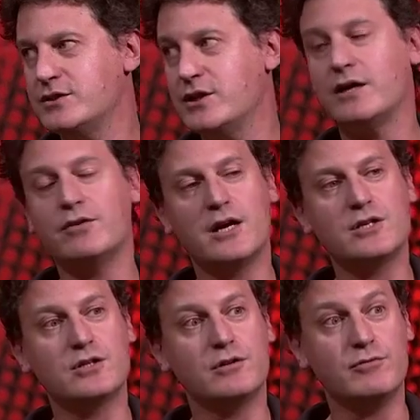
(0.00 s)
a
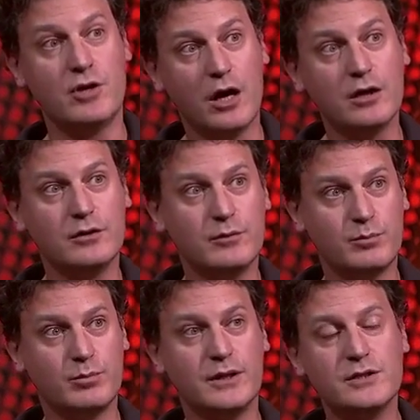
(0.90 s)
generation of young
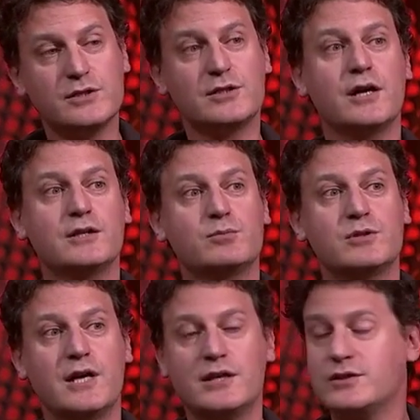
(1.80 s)
politicised
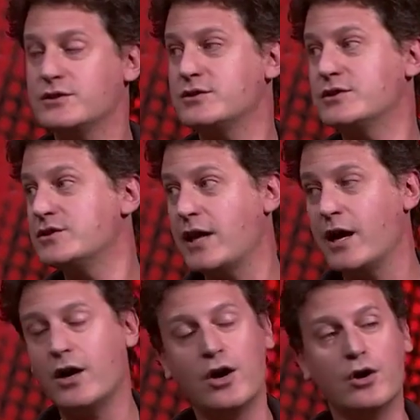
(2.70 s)
protesters to stay
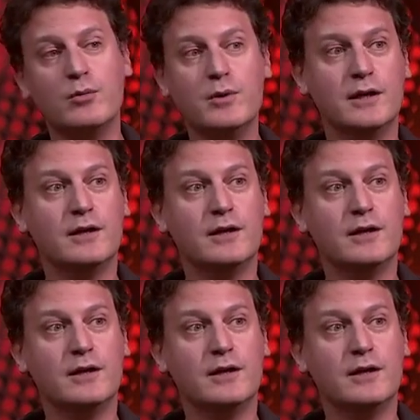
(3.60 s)
at home.